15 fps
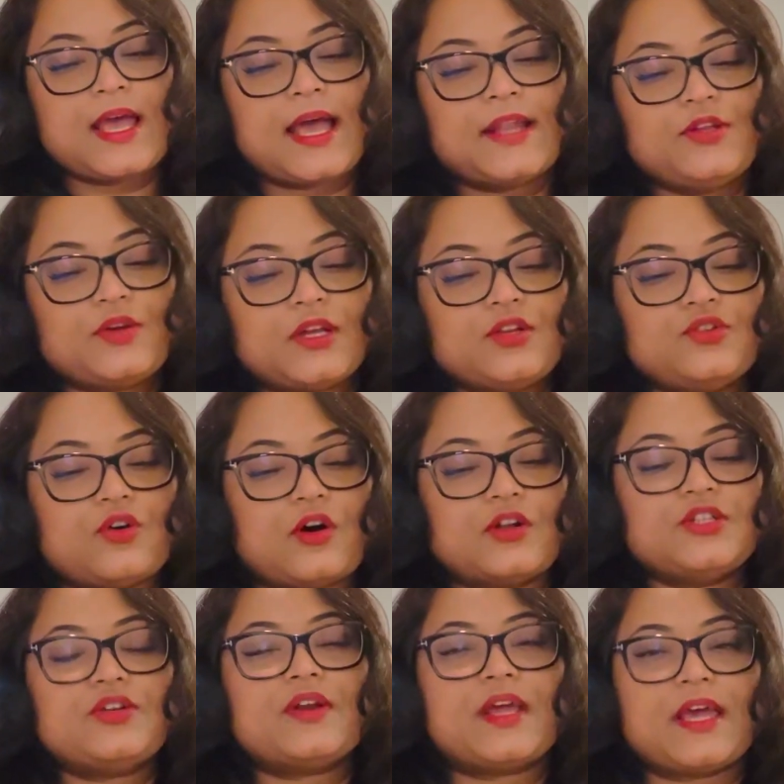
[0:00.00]
And you can
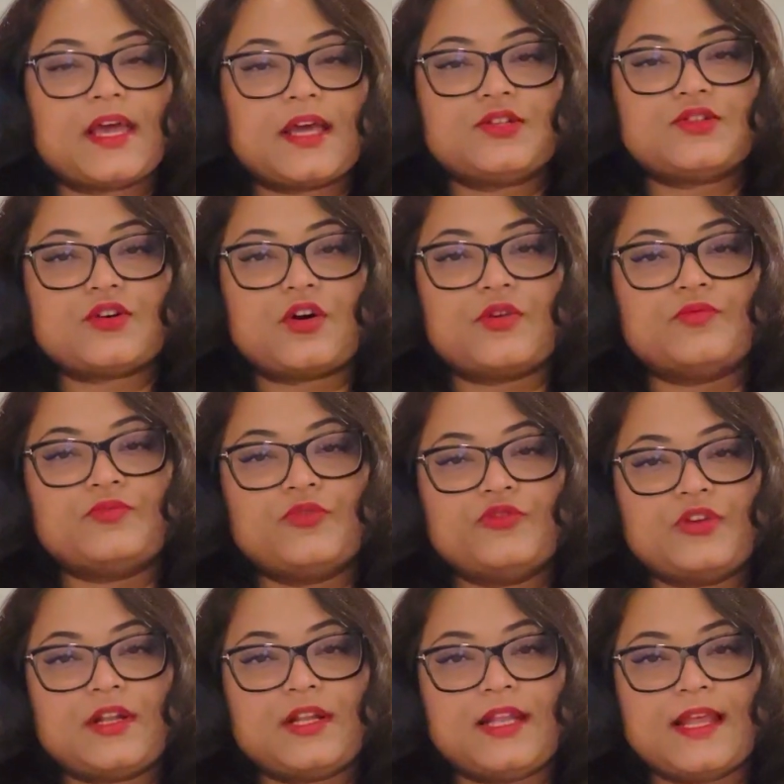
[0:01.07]
nod your head or move
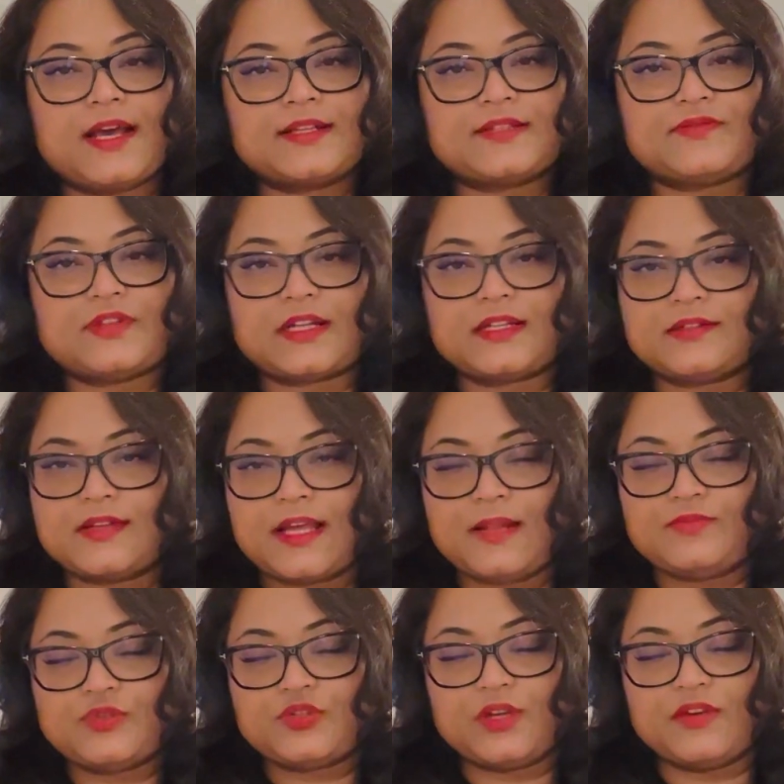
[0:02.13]
your legs if that
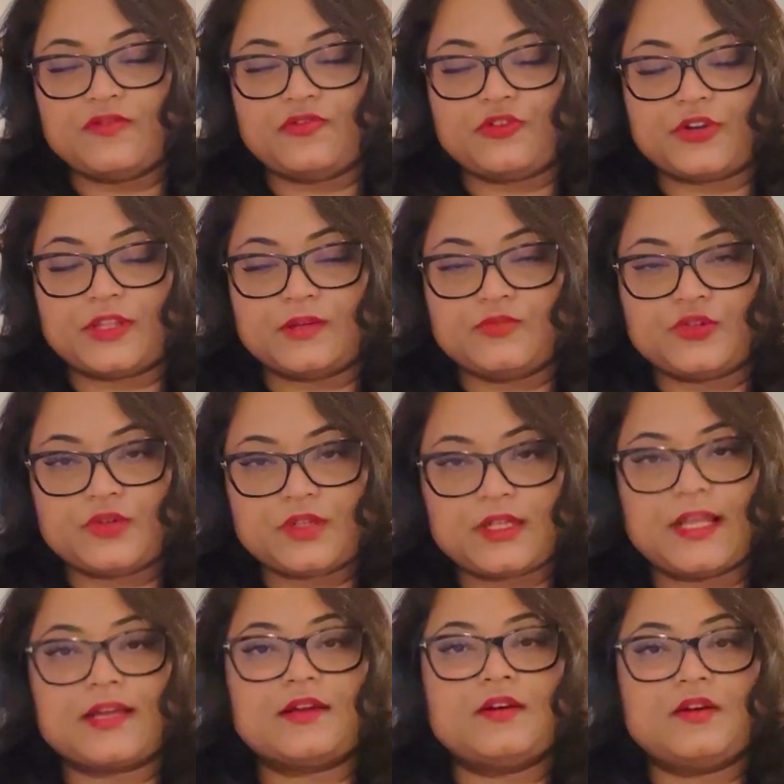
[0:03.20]
helps you give a rhythm to it,
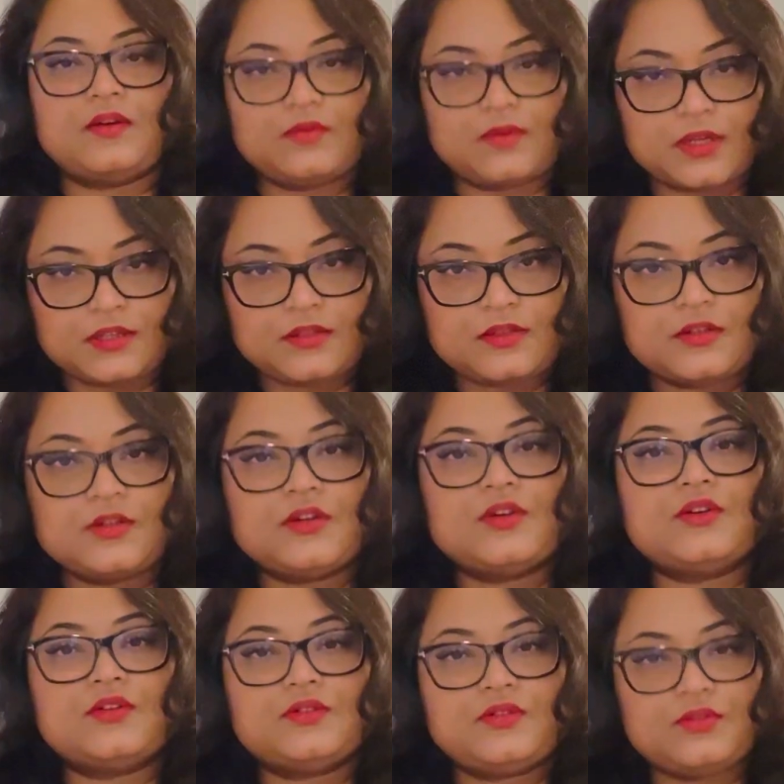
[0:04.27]
like 1,
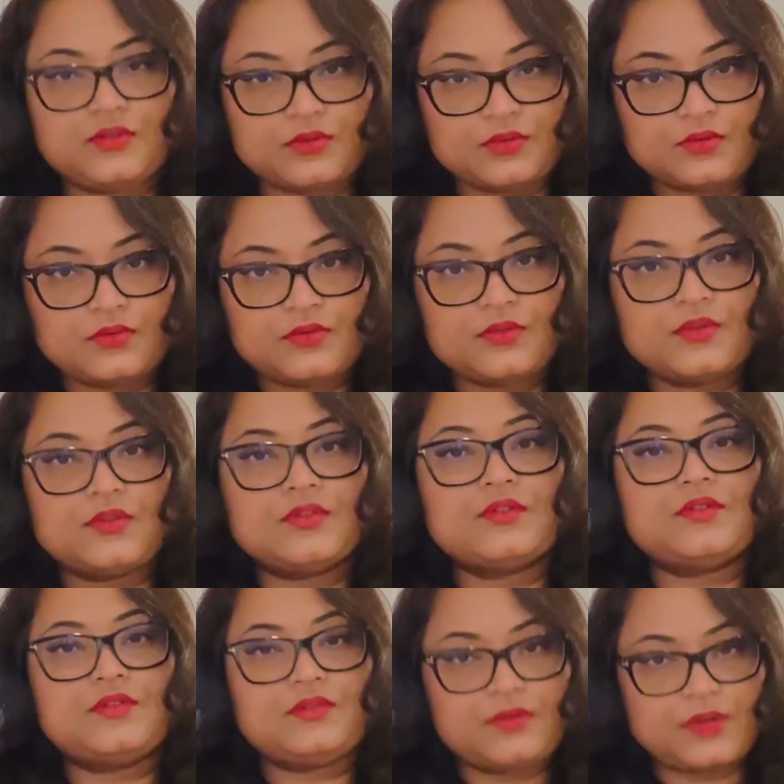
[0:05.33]
2,
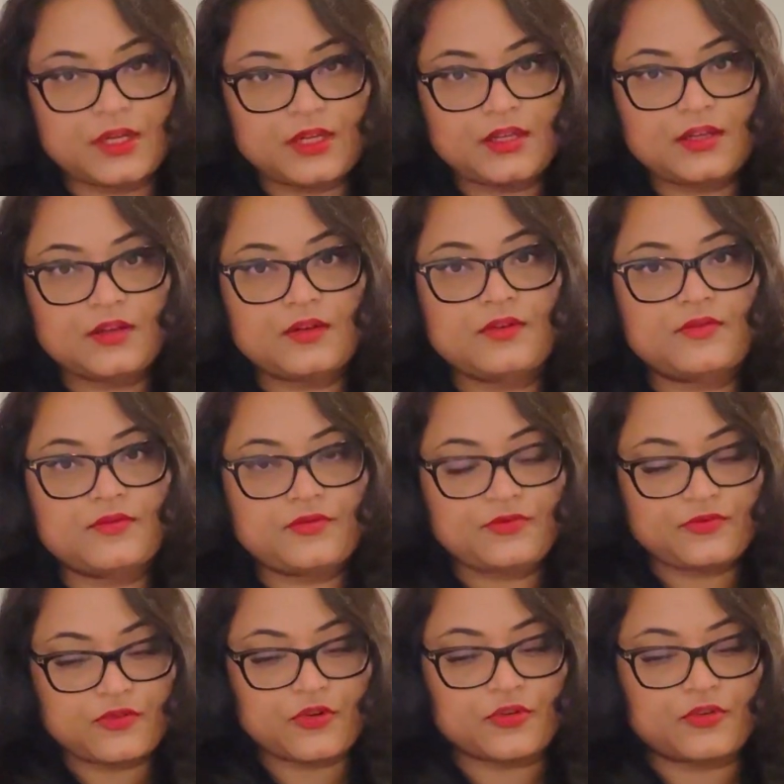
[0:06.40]
3,
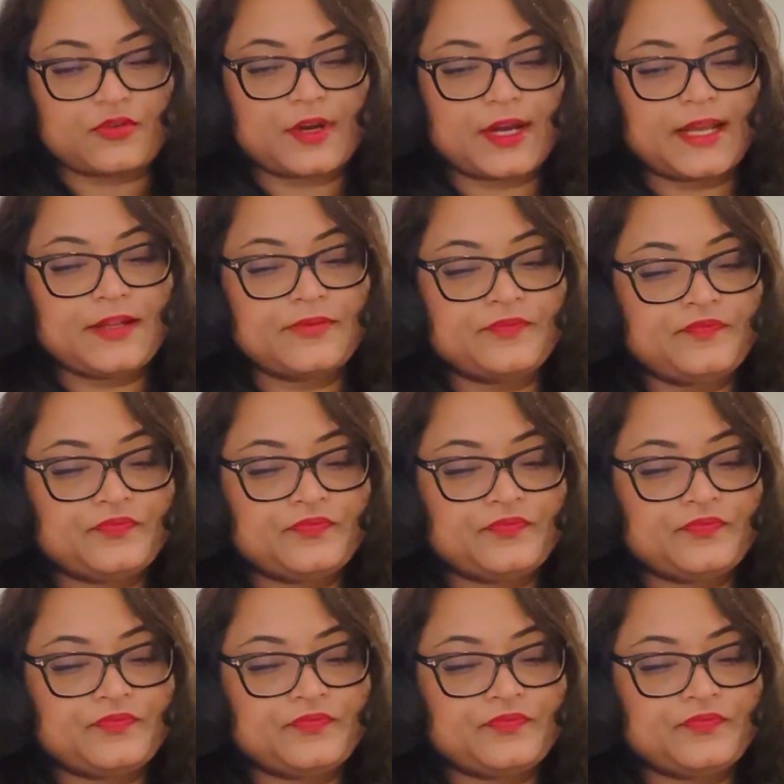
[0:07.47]
4, right?